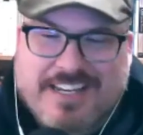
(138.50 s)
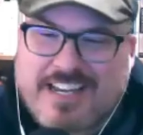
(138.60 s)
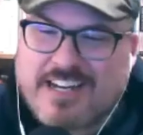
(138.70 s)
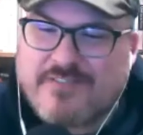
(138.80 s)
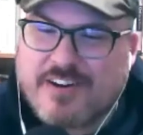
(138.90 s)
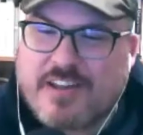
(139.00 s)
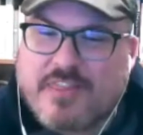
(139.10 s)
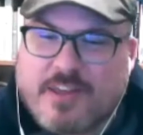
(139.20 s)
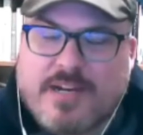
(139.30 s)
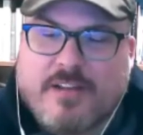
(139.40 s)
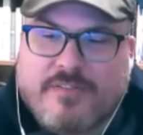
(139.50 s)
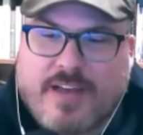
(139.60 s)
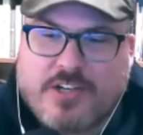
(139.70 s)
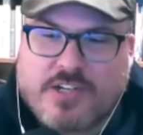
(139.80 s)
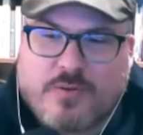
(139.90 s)
in a very thumbnail
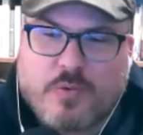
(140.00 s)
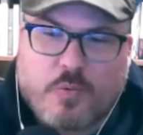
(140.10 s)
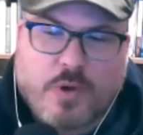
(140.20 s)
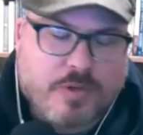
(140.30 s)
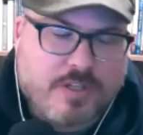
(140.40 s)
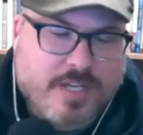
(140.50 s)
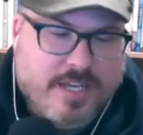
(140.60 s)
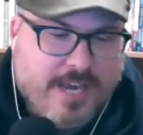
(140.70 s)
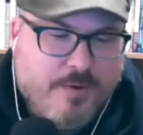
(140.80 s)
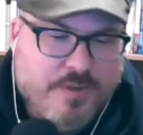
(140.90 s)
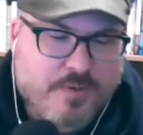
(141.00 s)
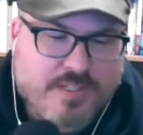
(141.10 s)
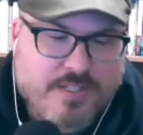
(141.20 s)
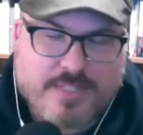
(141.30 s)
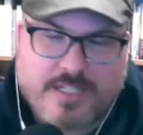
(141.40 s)
fashion, what we're looking at with the
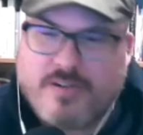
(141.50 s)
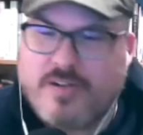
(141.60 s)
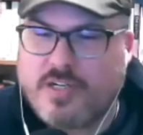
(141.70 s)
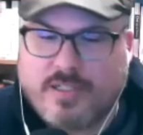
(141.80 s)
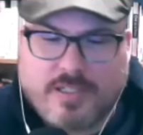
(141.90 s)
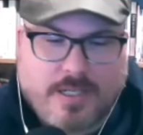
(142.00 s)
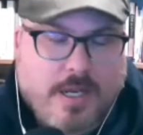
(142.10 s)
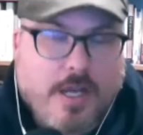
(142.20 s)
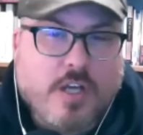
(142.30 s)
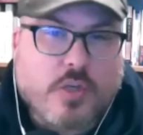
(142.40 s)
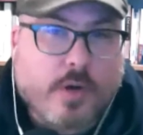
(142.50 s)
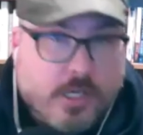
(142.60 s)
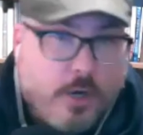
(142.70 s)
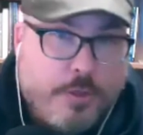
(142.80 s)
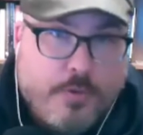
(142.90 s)
wisdom literature. So we're going
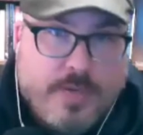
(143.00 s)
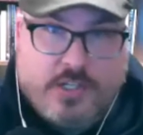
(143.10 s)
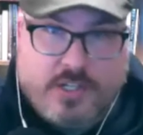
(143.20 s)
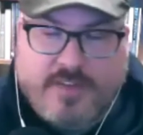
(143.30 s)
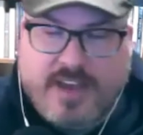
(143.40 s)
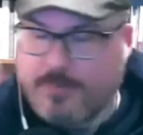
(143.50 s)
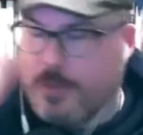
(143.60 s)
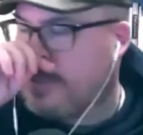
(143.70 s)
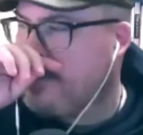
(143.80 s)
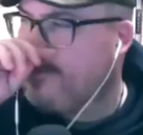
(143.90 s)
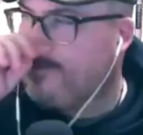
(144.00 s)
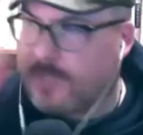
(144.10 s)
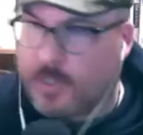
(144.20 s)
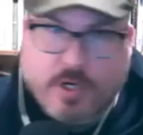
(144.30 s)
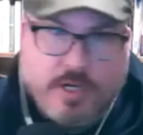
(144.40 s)
to go through each of the 5 books,
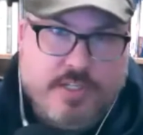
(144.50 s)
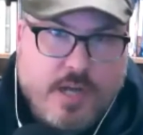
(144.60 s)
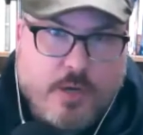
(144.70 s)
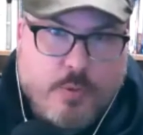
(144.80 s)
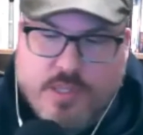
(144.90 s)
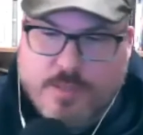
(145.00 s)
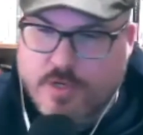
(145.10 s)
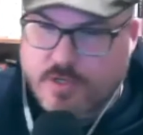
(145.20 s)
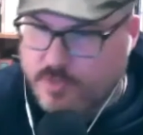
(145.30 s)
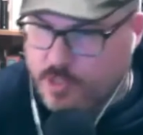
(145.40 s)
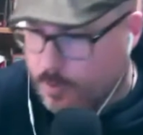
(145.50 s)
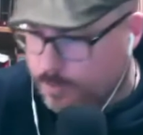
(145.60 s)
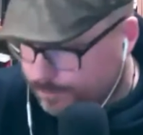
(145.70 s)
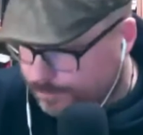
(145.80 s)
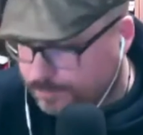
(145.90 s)
and we're going to start with the Book of Job.
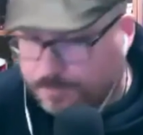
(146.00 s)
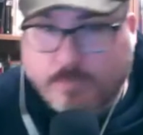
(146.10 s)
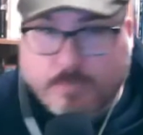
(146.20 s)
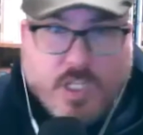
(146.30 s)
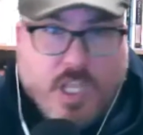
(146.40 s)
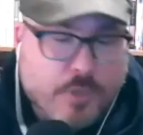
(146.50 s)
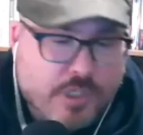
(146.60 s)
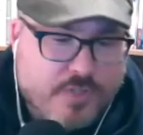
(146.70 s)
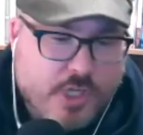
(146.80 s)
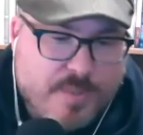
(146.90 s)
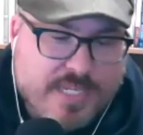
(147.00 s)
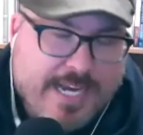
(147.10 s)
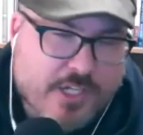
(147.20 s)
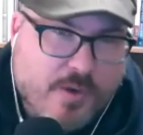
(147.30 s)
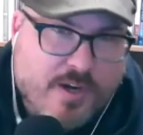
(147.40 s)
The Book of Job is
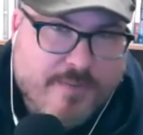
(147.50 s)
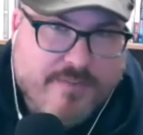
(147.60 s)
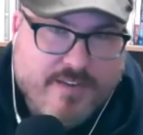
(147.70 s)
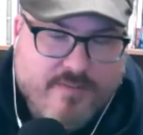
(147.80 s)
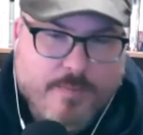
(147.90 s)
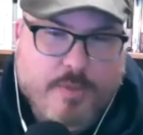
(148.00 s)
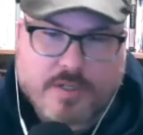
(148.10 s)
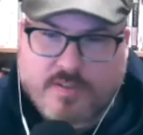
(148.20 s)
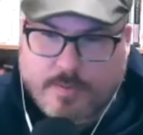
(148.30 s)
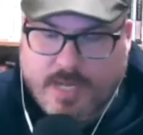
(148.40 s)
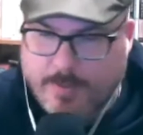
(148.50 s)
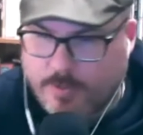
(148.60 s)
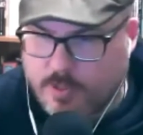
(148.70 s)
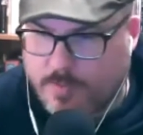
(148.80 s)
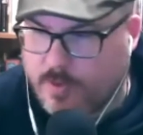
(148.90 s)
actually one of my favorite books of the
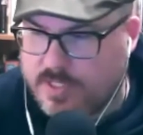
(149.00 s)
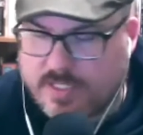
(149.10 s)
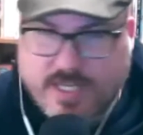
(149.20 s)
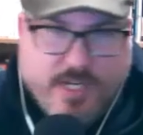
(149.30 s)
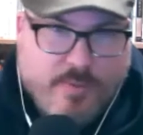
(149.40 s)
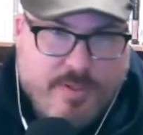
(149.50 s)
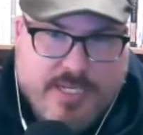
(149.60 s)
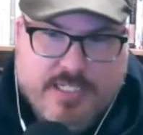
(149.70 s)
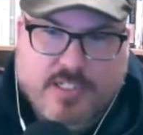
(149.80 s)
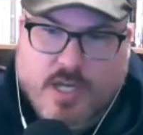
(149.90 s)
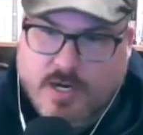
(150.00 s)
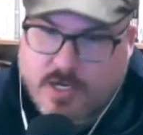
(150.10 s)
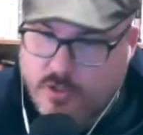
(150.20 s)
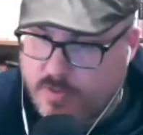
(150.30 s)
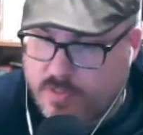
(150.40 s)
Bible, so I'm always excited when we get to
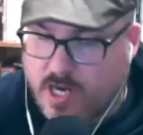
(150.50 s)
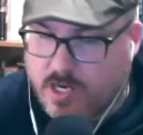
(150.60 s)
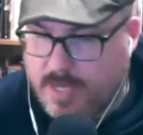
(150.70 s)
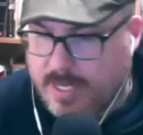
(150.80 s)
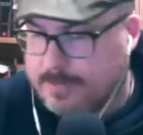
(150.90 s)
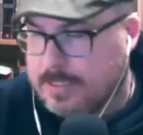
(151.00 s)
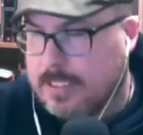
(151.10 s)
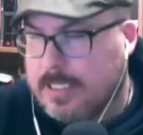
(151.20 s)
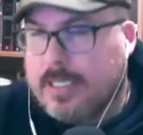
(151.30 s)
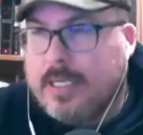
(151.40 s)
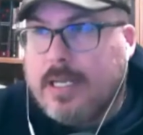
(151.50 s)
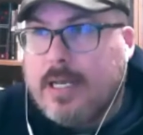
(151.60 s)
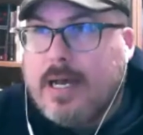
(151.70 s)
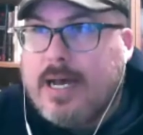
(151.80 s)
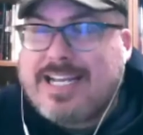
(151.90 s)
talk about it.
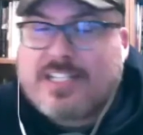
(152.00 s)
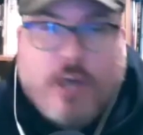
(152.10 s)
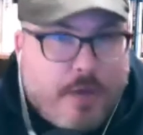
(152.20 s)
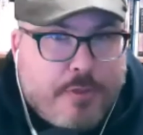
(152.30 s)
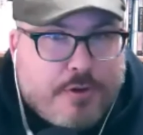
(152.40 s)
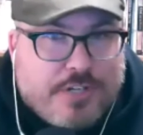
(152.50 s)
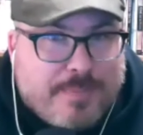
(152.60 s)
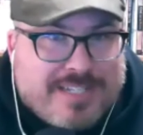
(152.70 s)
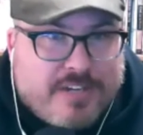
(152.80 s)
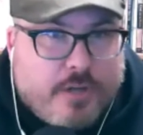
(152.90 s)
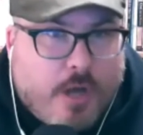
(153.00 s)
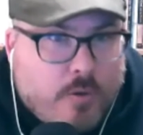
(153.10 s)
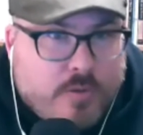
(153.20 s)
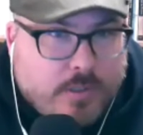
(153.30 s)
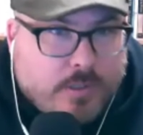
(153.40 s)
Its authorship is
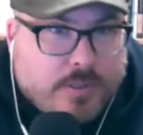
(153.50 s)
unknown,